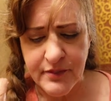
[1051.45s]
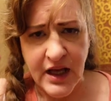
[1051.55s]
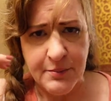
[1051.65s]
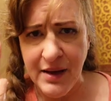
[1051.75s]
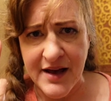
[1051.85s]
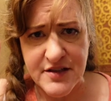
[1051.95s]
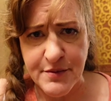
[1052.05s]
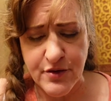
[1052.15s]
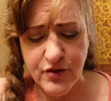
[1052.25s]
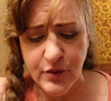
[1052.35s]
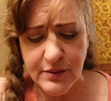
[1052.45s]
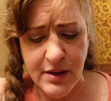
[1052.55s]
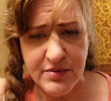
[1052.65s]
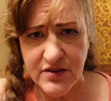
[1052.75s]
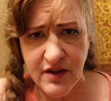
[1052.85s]
Like past bittersweet,
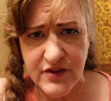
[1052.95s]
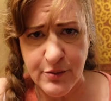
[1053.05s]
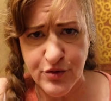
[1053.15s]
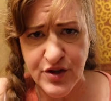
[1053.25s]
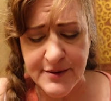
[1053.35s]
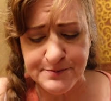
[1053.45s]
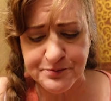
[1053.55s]
maybe 70%.